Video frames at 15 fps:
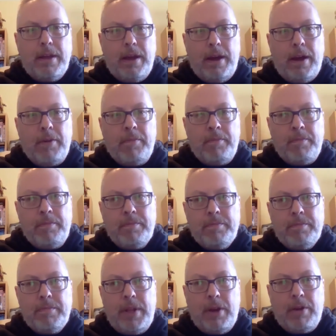
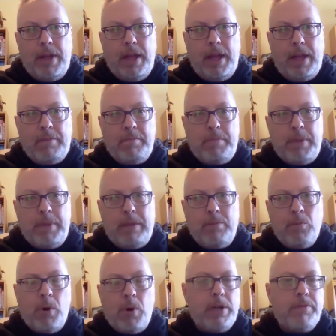and be
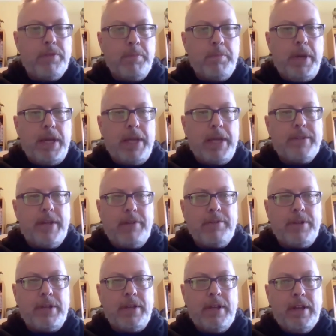one of the big
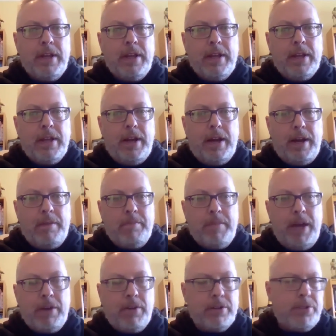seven,
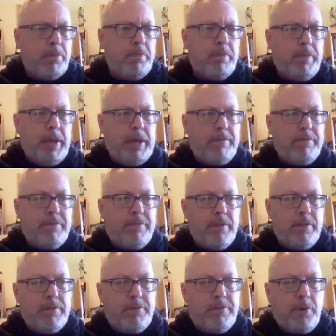and also be
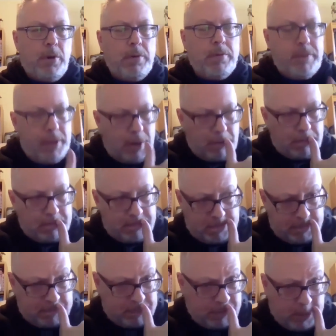for
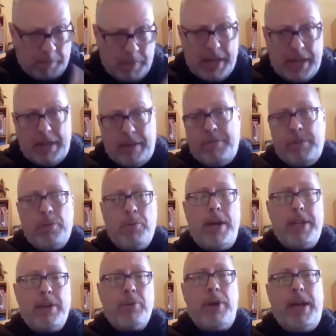me, for the way
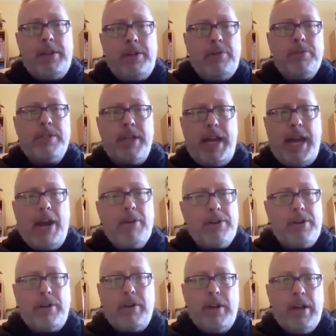that Grant used the
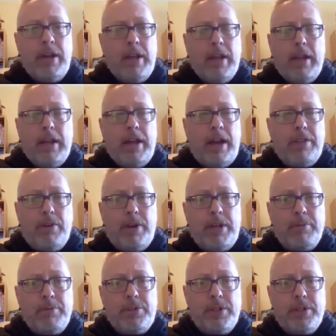character. I thought
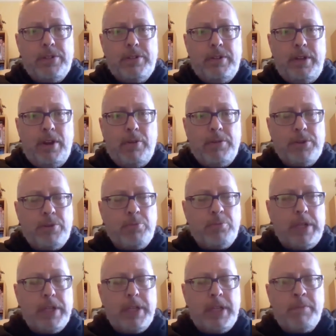it was just, it was a
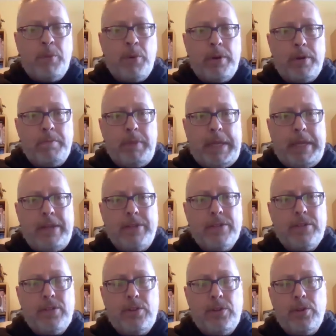really important
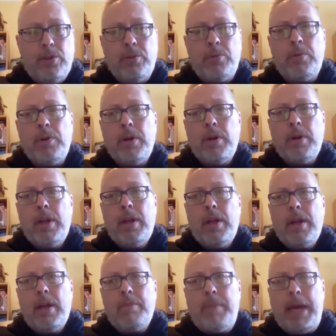piece to
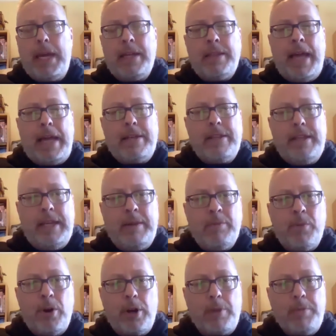making that
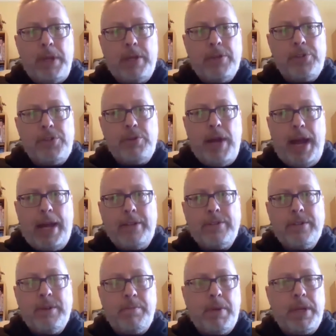team work, because you had
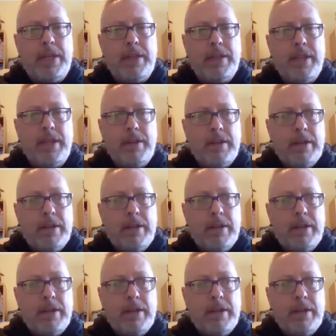somebody that